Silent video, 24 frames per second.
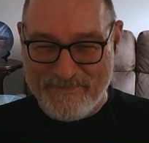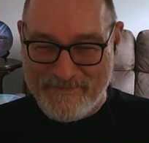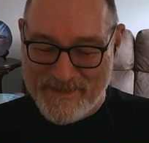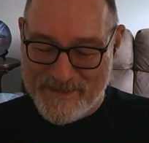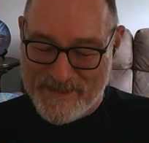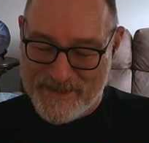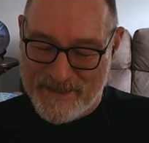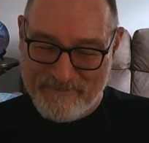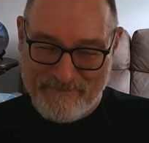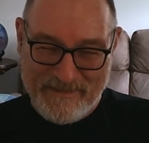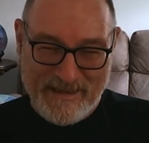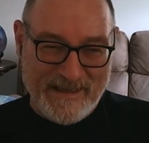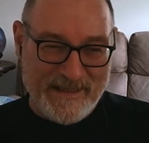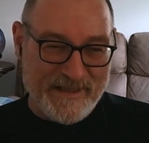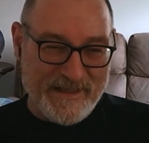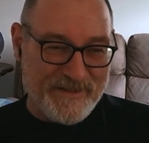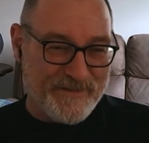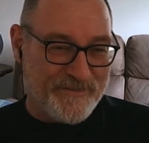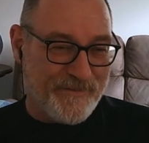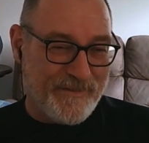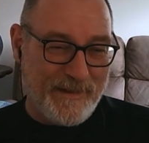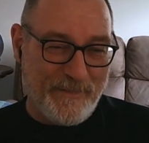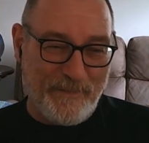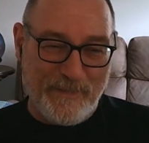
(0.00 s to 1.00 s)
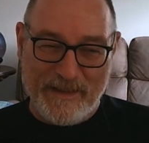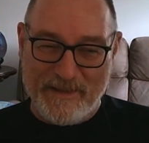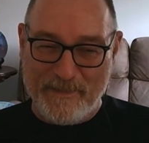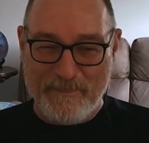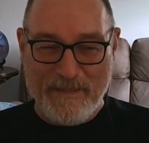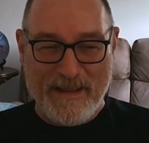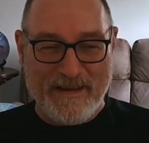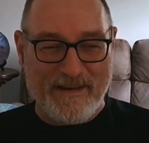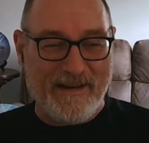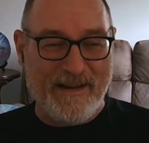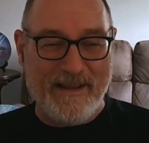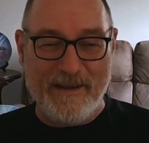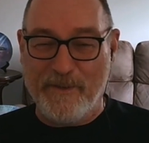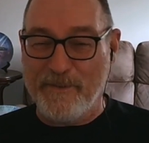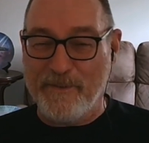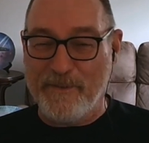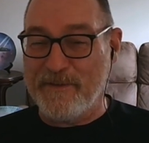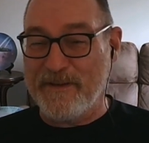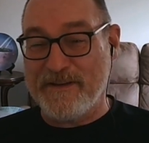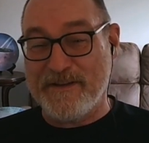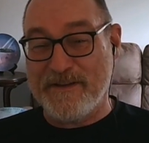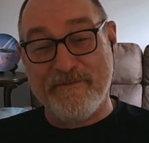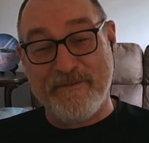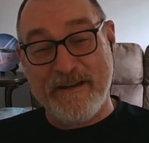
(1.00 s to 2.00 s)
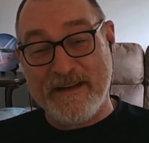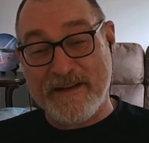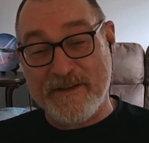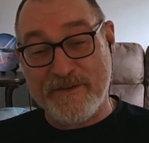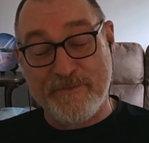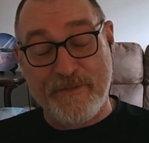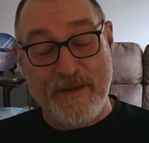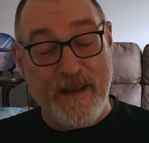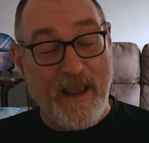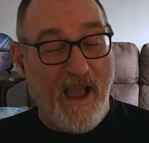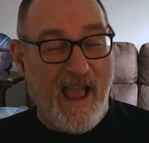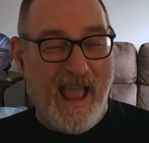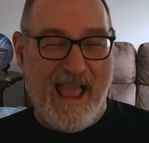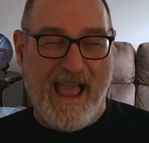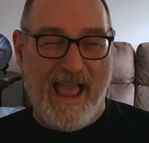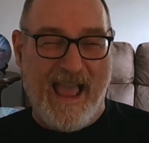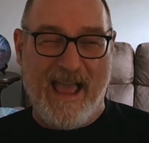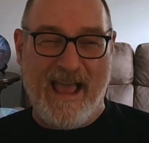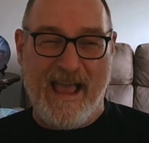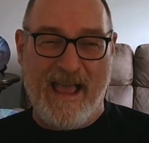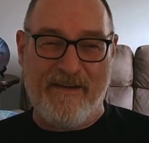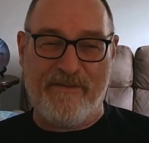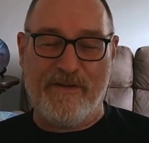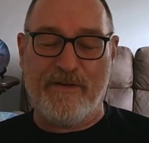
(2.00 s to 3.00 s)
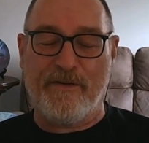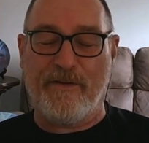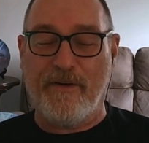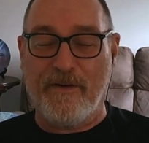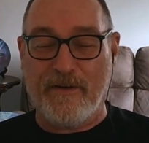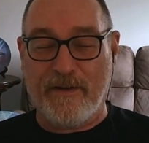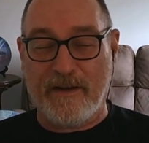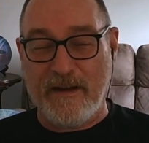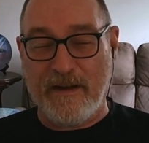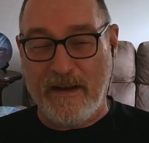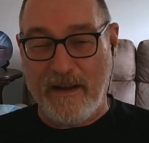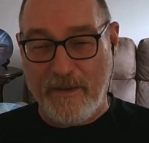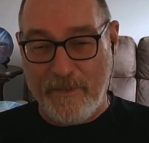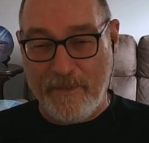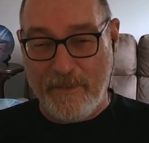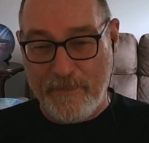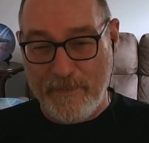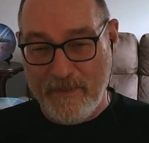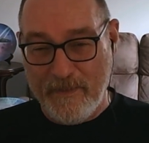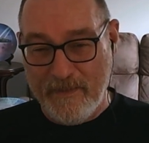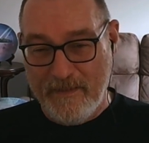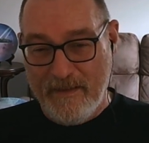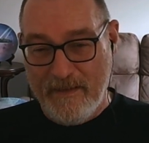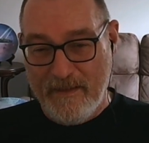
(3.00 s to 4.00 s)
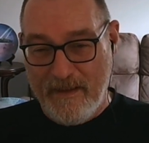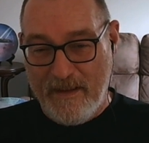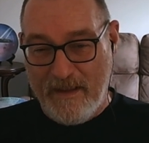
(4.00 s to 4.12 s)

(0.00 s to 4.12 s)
whether it's hereditary, whether mental health is hereditary. I haven't got a clue.